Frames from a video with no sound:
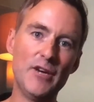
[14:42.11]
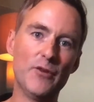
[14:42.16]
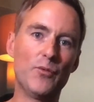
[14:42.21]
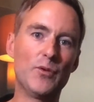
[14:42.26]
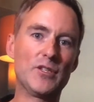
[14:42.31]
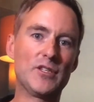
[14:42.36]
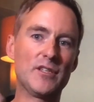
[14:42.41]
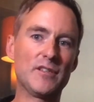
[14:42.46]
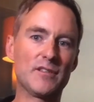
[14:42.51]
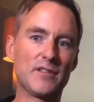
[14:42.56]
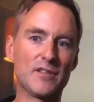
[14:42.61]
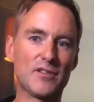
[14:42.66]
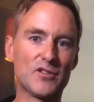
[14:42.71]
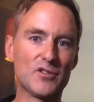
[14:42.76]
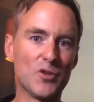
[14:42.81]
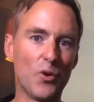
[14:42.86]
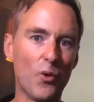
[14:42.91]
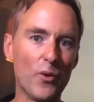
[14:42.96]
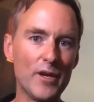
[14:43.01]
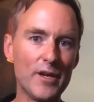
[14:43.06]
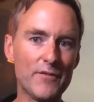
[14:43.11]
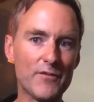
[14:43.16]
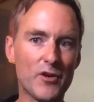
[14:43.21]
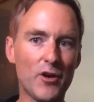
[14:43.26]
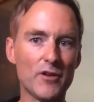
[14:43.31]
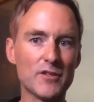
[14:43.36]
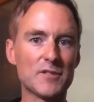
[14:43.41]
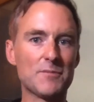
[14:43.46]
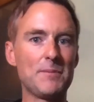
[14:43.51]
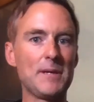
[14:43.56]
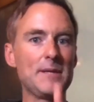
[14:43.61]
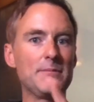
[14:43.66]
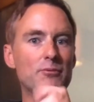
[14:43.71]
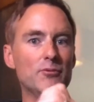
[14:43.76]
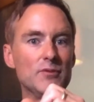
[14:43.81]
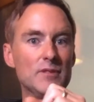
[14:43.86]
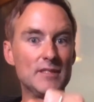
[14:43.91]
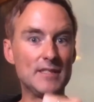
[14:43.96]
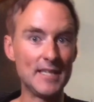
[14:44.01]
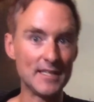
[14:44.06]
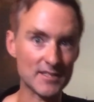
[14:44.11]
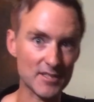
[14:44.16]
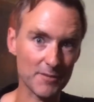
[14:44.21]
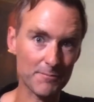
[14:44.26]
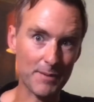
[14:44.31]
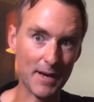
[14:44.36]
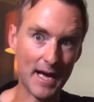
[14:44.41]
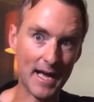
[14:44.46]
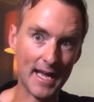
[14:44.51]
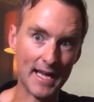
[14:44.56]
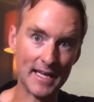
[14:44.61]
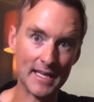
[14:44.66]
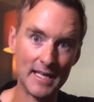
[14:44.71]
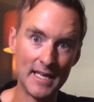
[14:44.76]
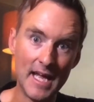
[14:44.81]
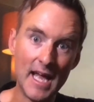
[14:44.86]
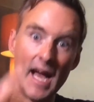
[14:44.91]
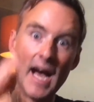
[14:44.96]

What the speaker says: which is the story of God's people disobeying